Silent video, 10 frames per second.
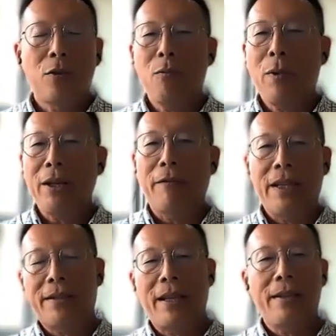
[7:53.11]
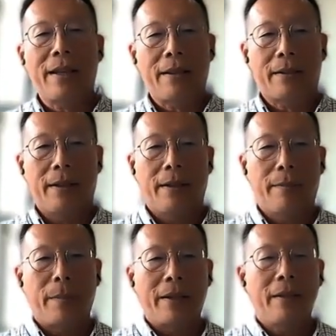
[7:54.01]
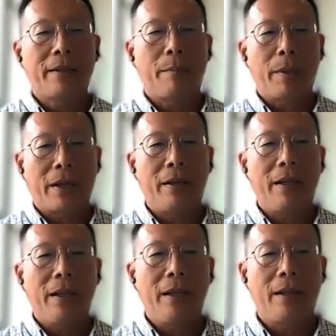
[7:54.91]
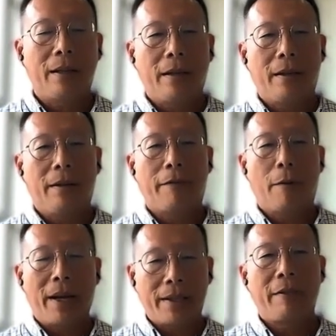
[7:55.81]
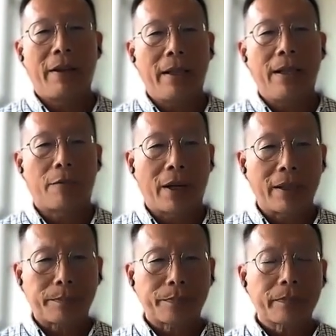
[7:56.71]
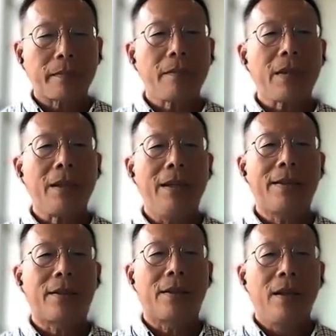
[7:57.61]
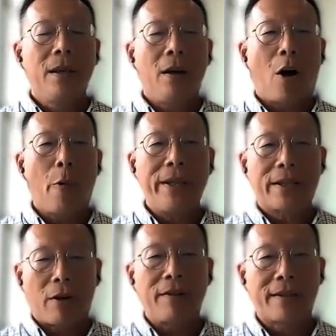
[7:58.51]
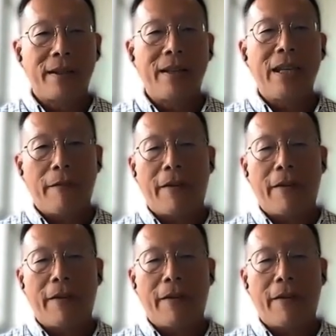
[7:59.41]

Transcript: So one of these things that um, I think typically uh, for myself at least, right, is always constantly